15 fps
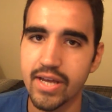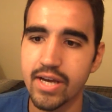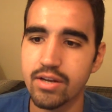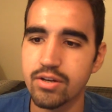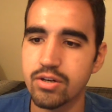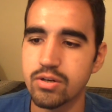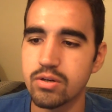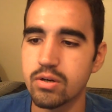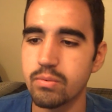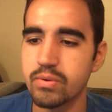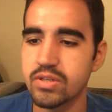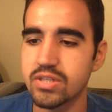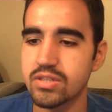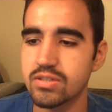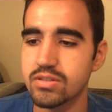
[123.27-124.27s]
Nano,
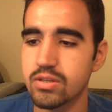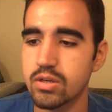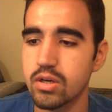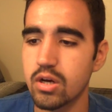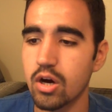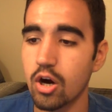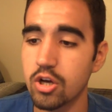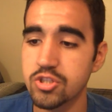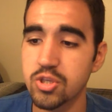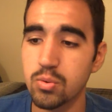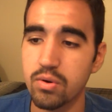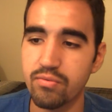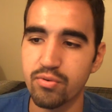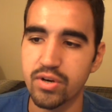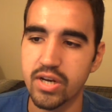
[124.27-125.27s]
which is also
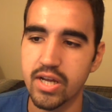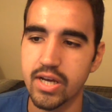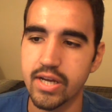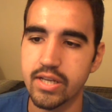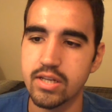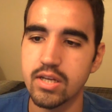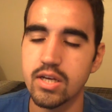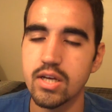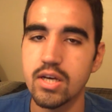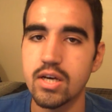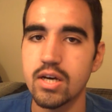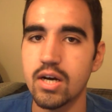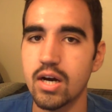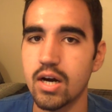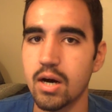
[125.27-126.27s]

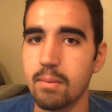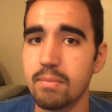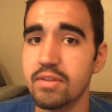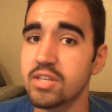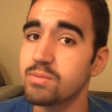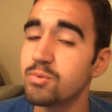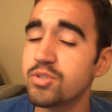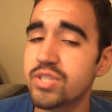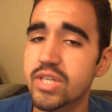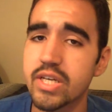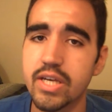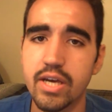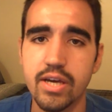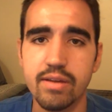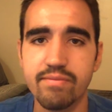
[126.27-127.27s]
$149, does
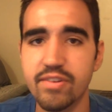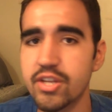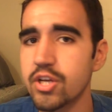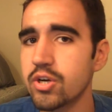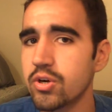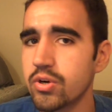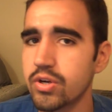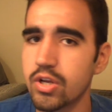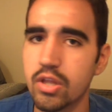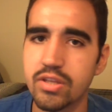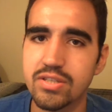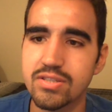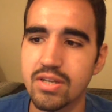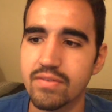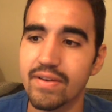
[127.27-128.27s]
music and video and all
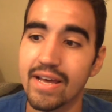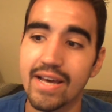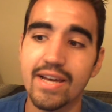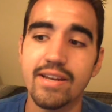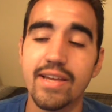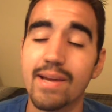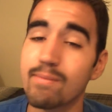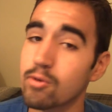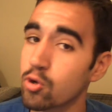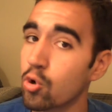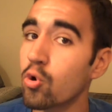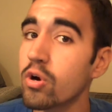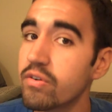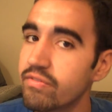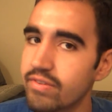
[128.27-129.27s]
this stuff, and can
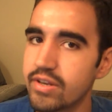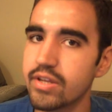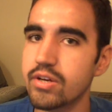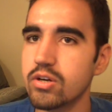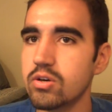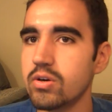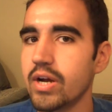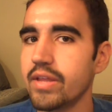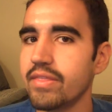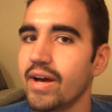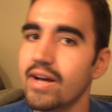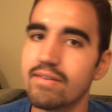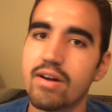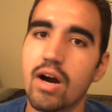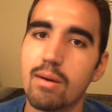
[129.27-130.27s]
record video, and
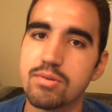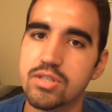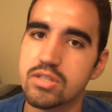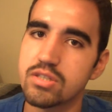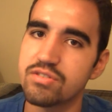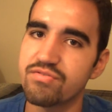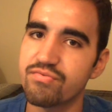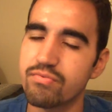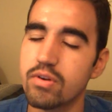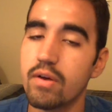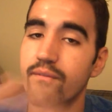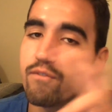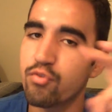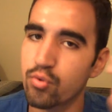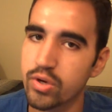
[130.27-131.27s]
that option is
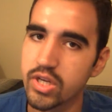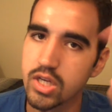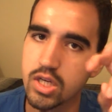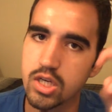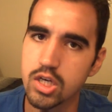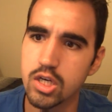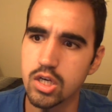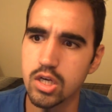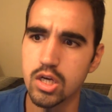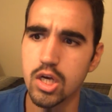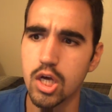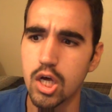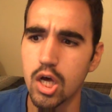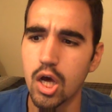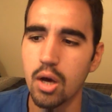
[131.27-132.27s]
free.
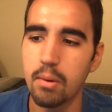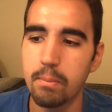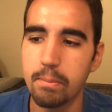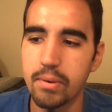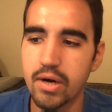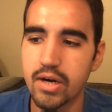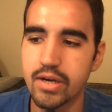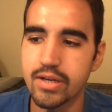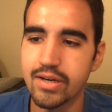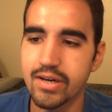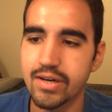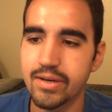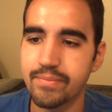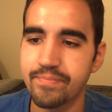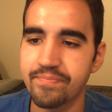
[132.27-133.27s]
But
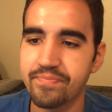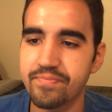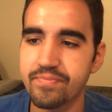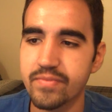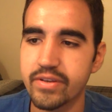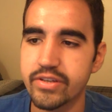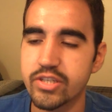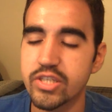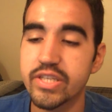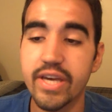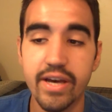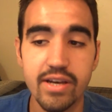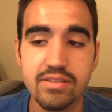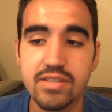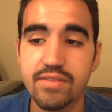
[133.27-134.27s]

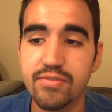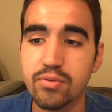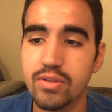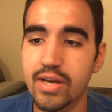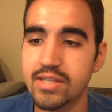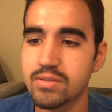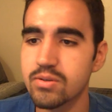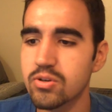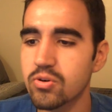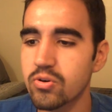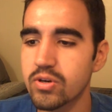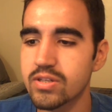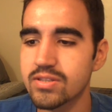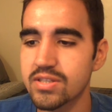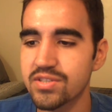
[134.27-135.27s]
yes, if you'd like to
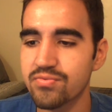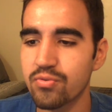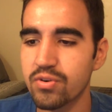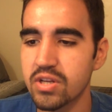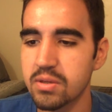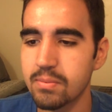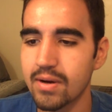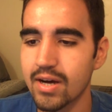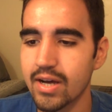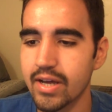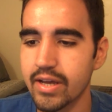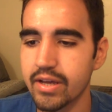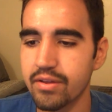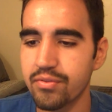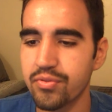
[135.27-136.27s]
record 640
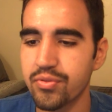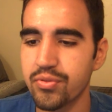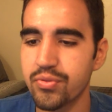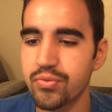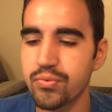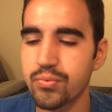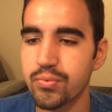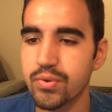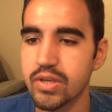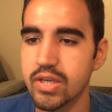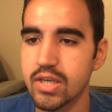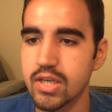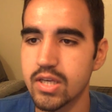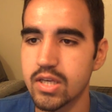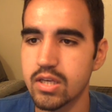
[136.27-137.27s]
by
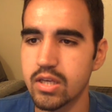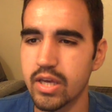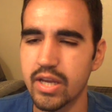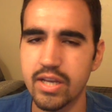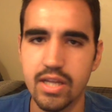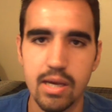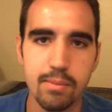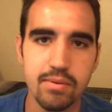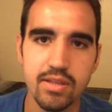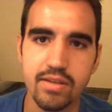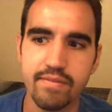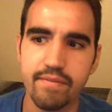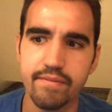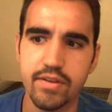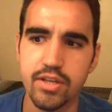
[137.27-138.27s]
380, I
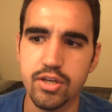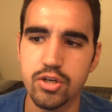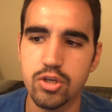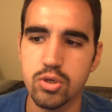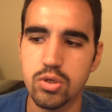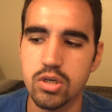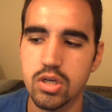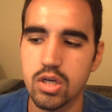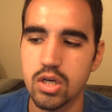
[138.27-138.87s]
believe, video